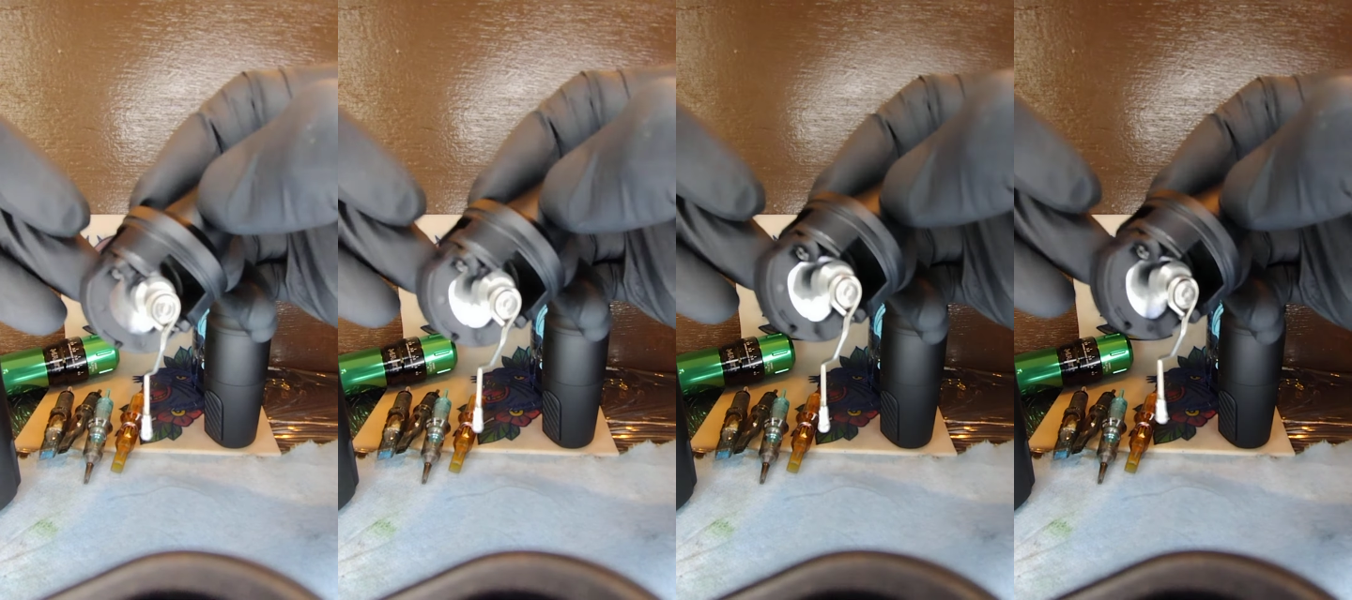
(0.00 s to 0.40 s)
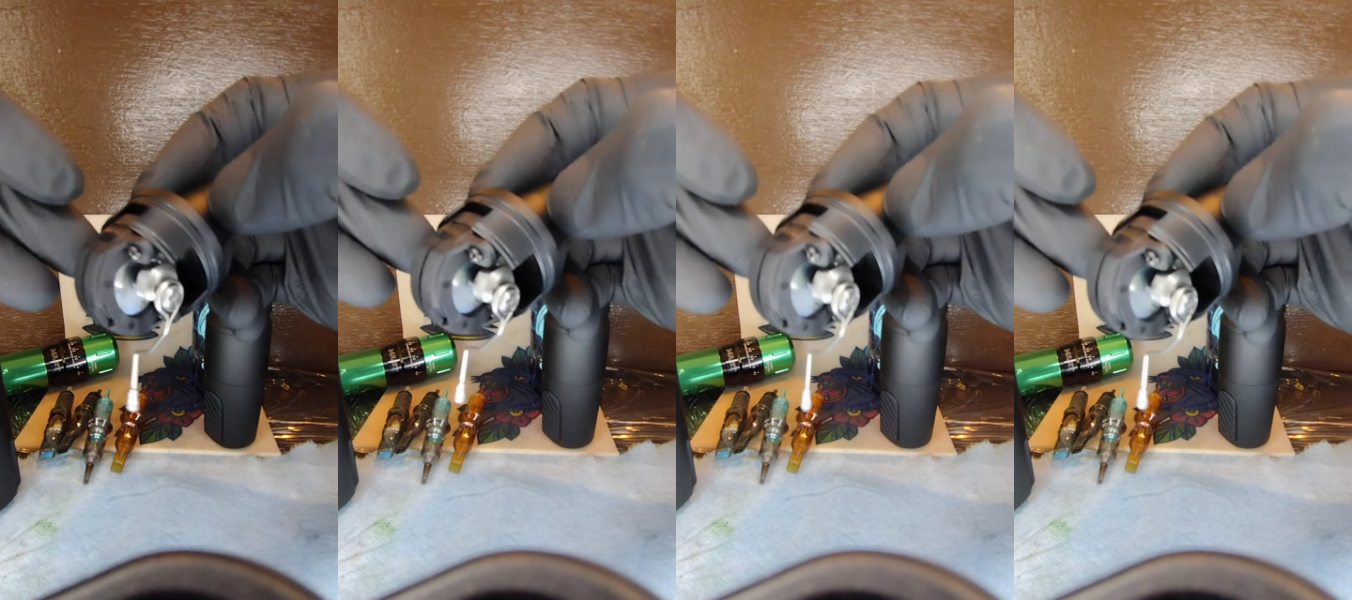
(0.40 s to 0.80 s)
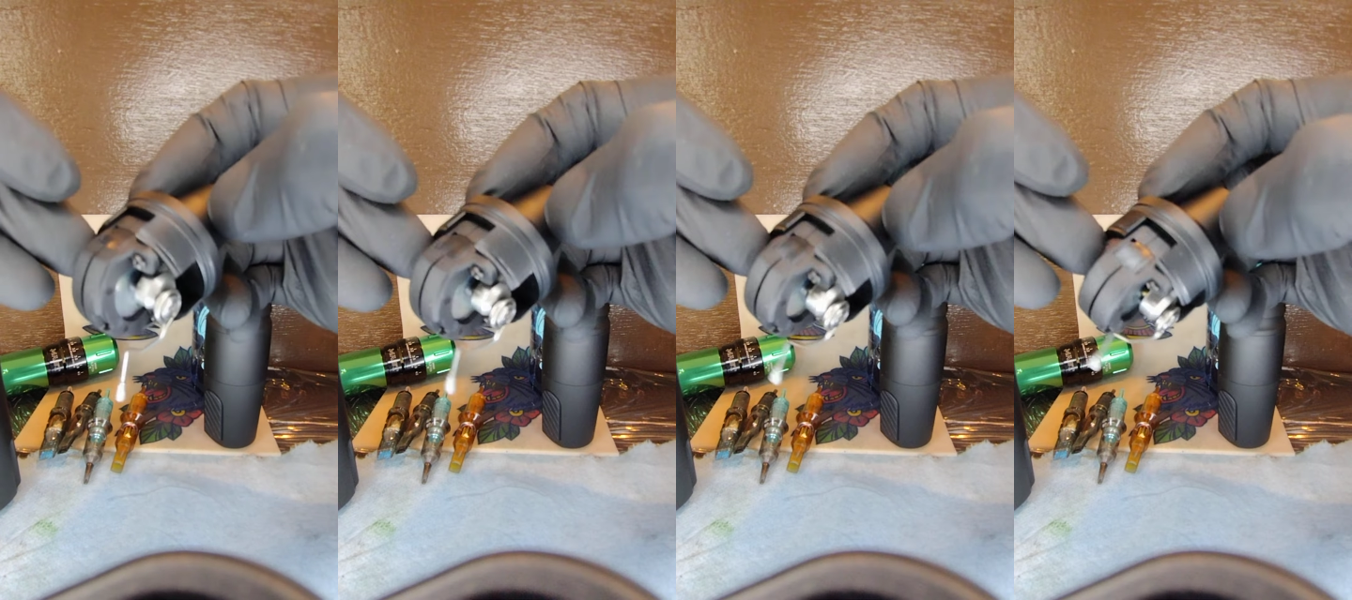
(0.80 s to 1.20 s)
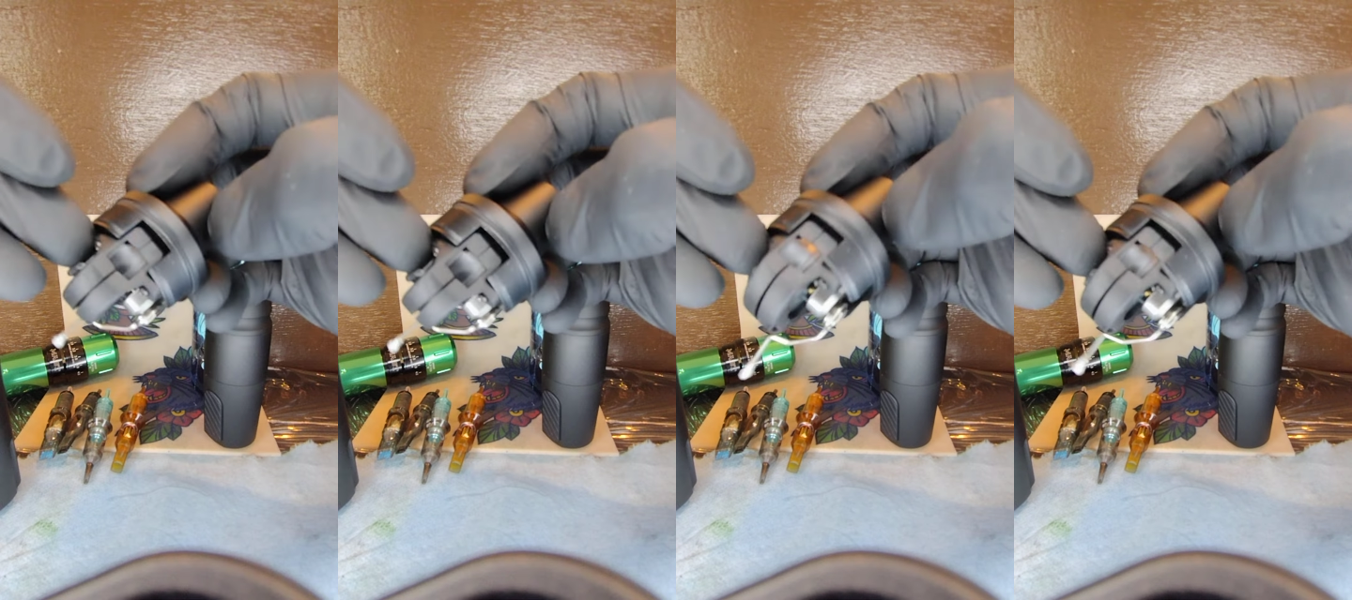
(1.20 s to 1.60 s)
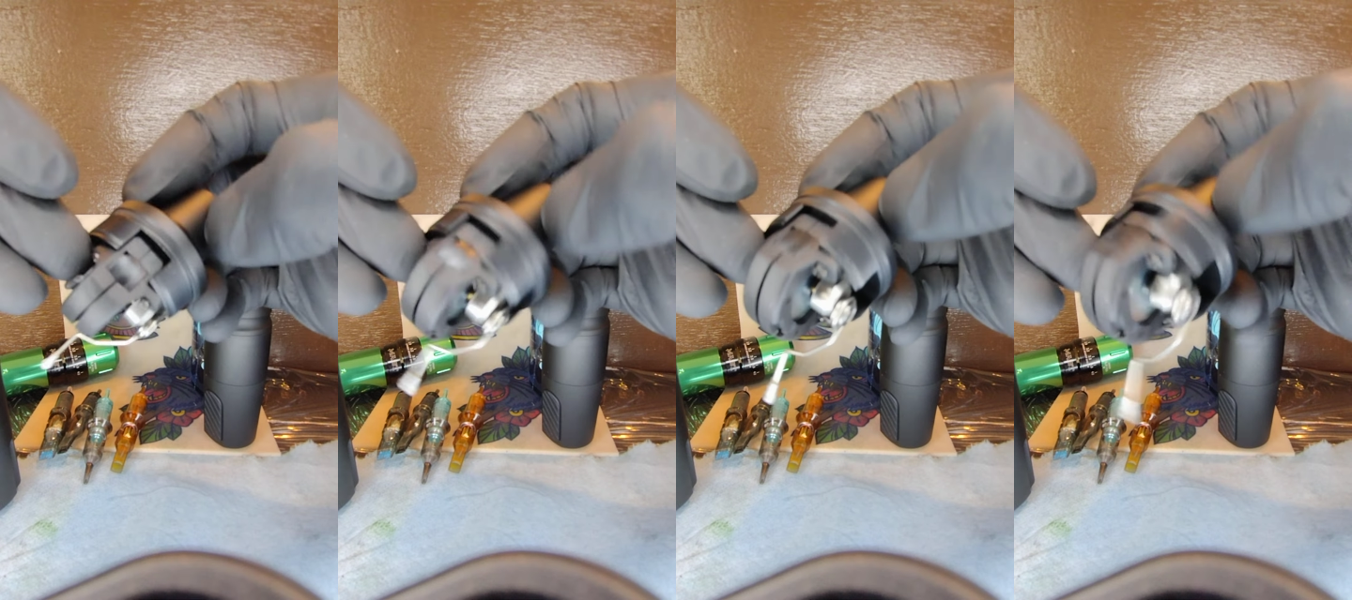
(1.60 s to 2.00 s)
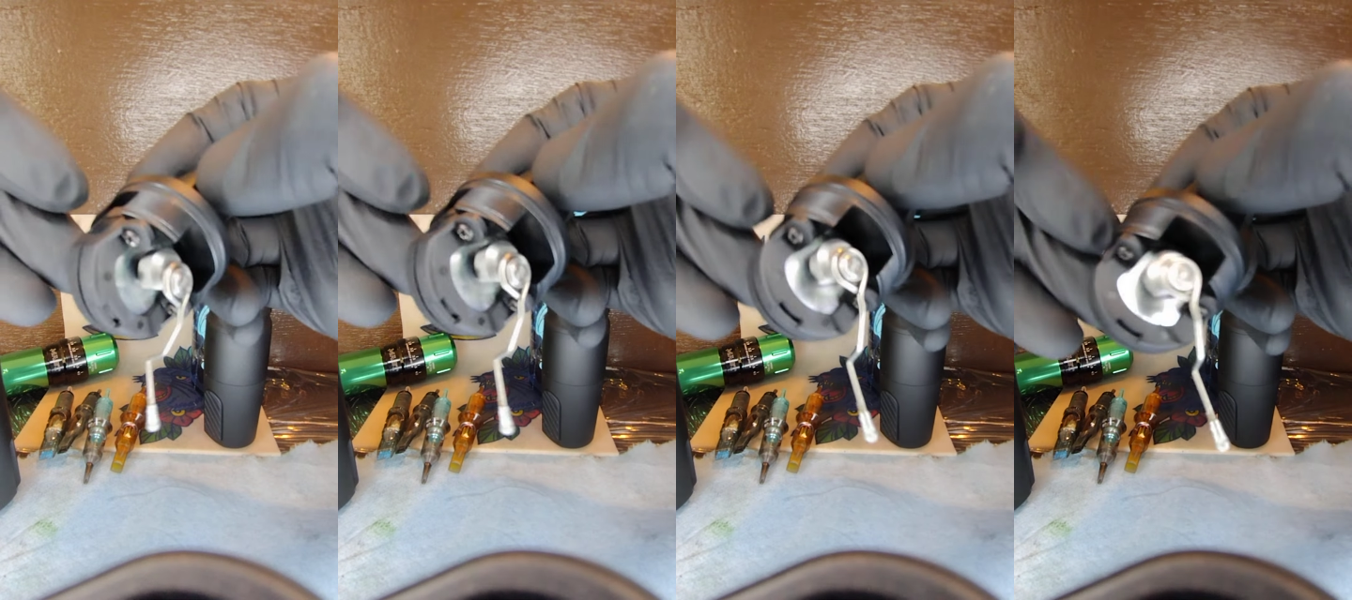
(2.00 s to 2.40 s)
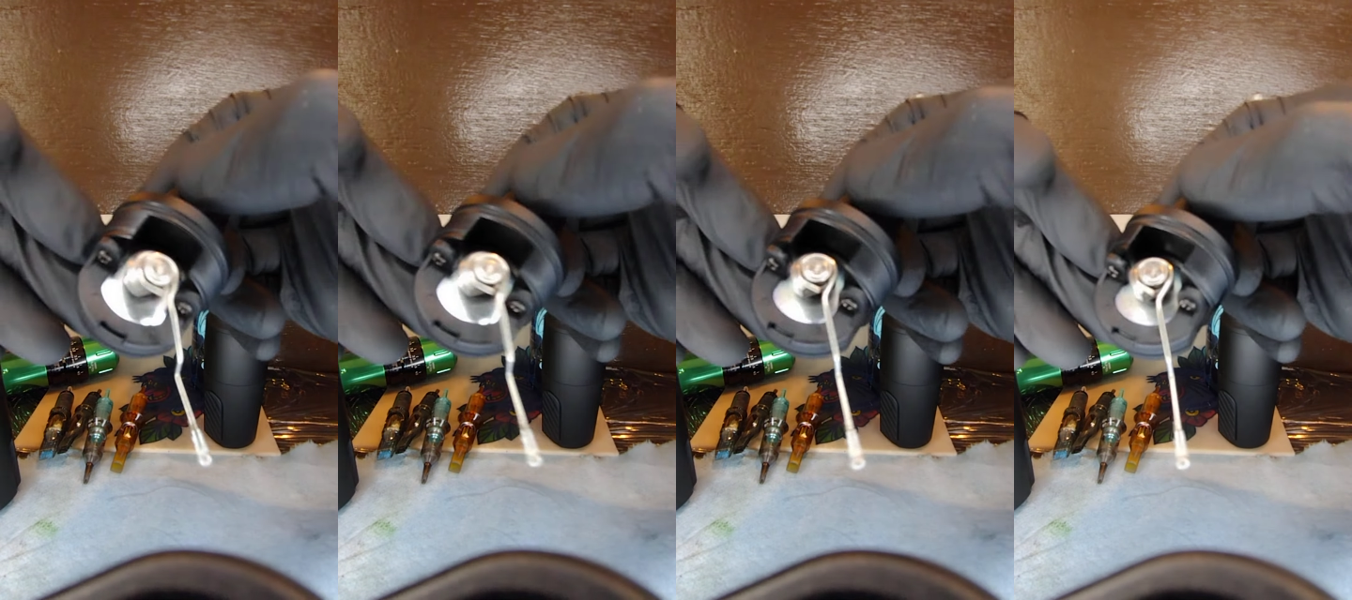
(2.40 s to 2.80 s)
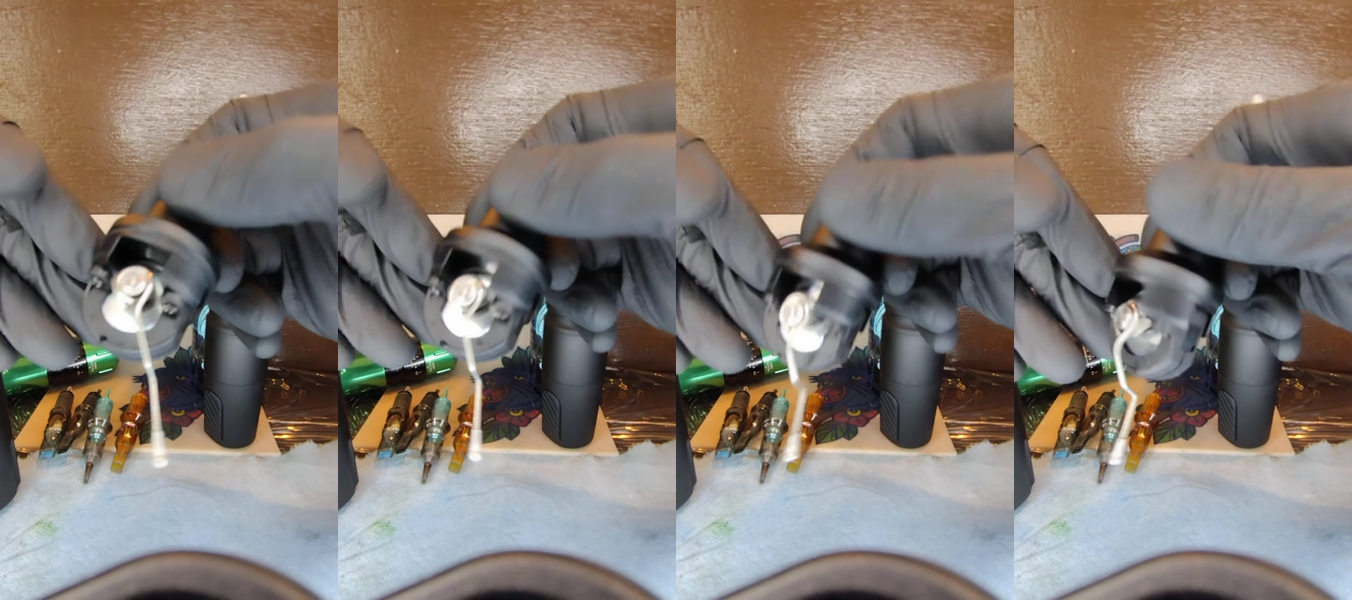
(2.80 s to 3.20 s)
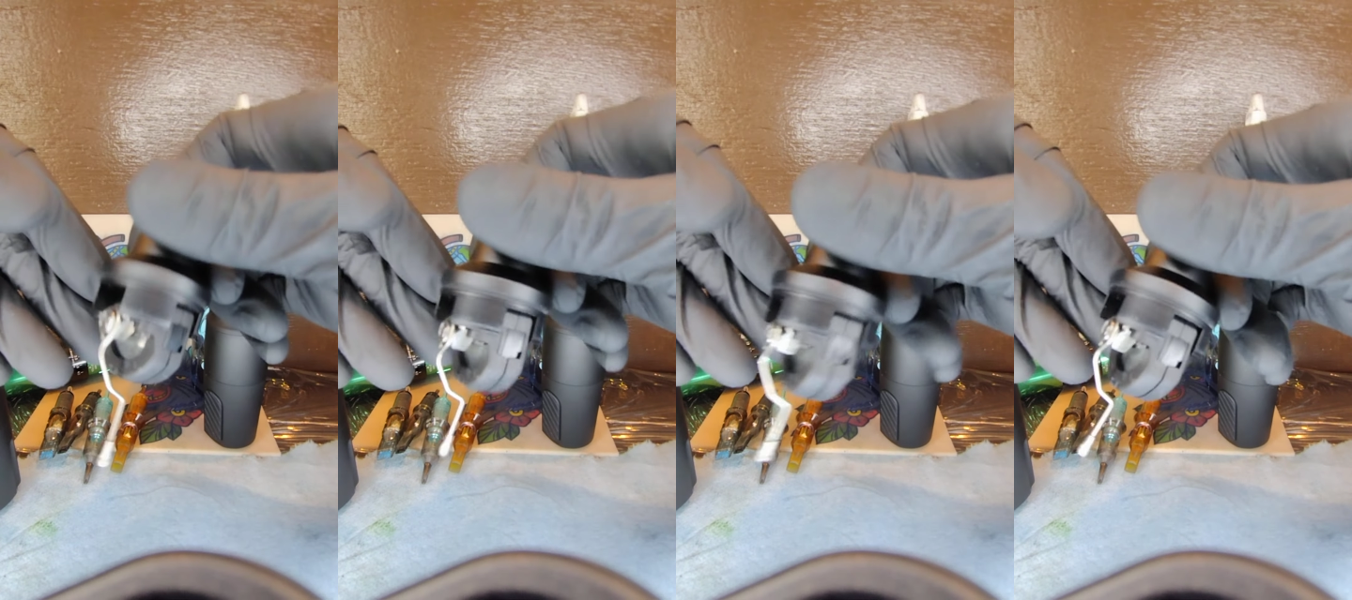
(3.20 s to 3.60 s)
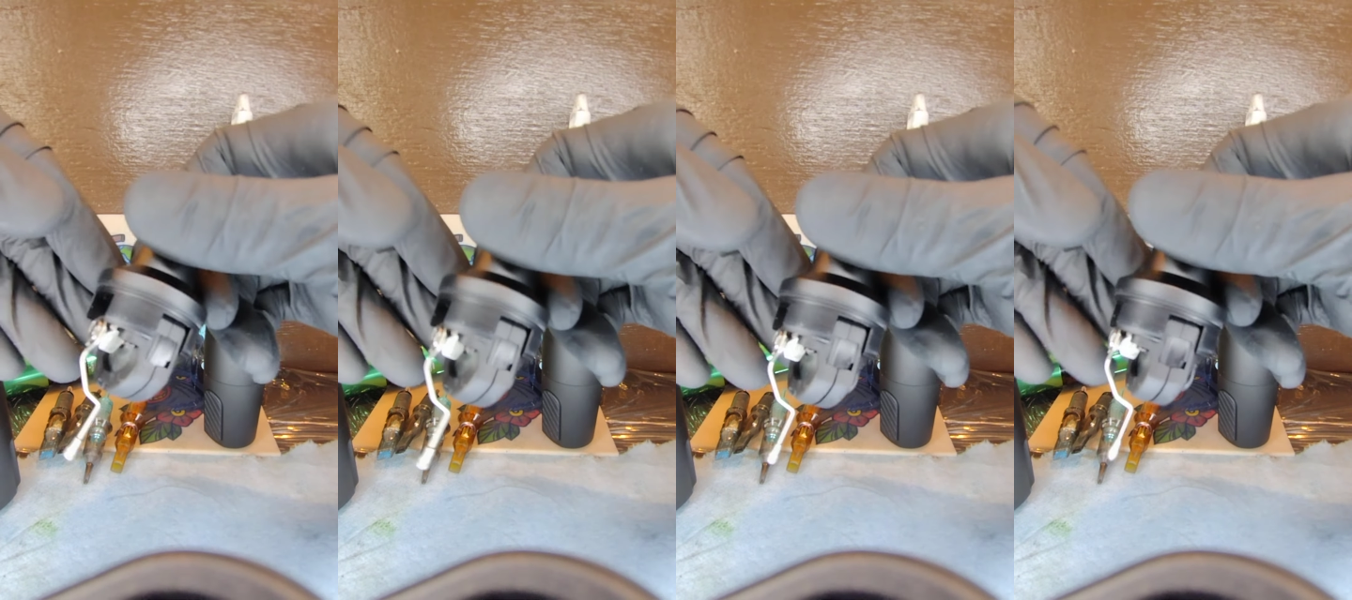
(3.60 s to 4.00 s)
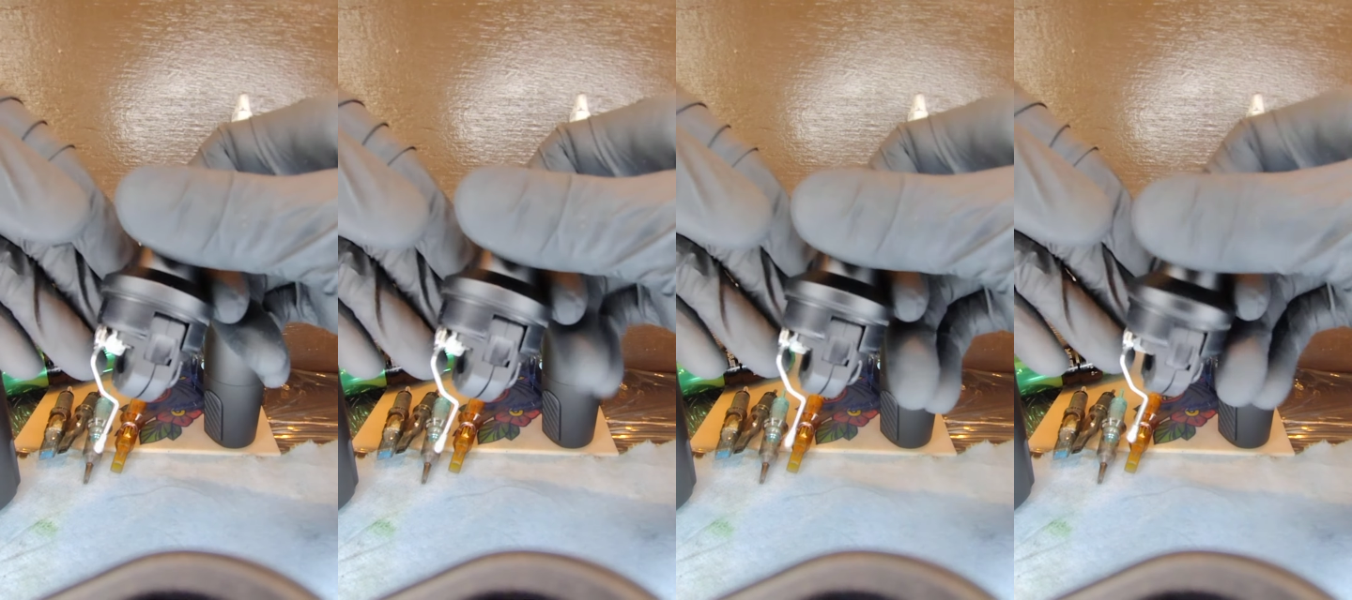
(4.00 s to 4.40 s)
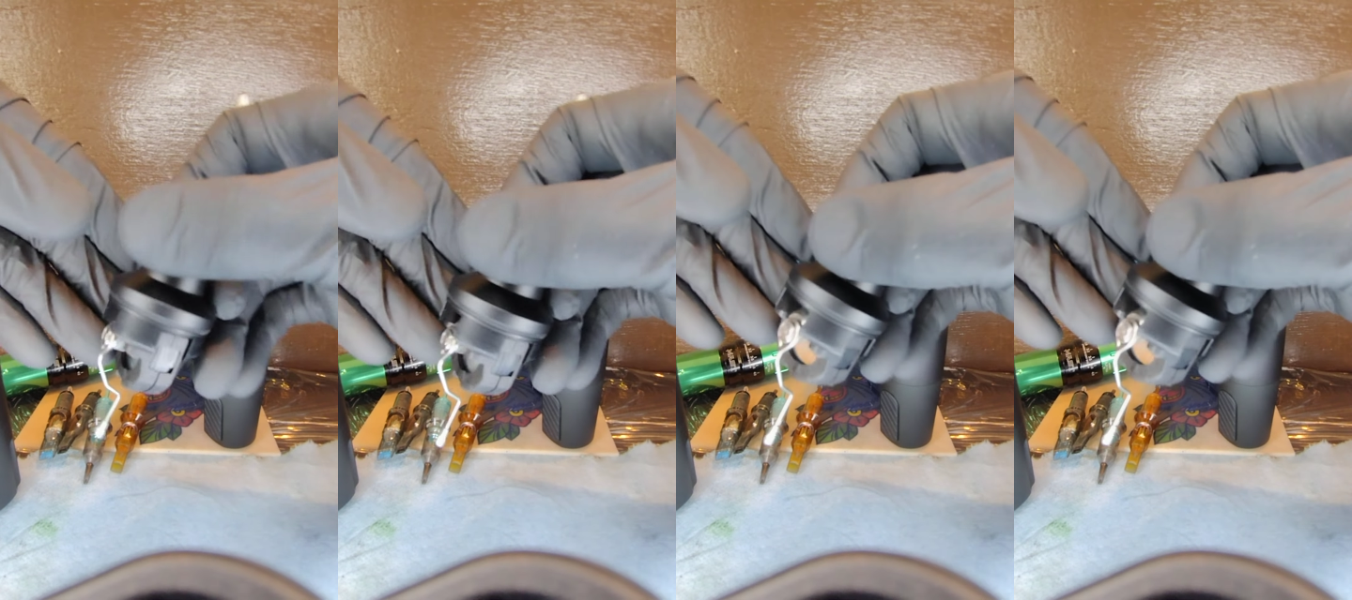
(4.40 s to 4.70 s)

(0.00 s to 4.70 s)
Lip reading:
Nobody's mouth can be seen.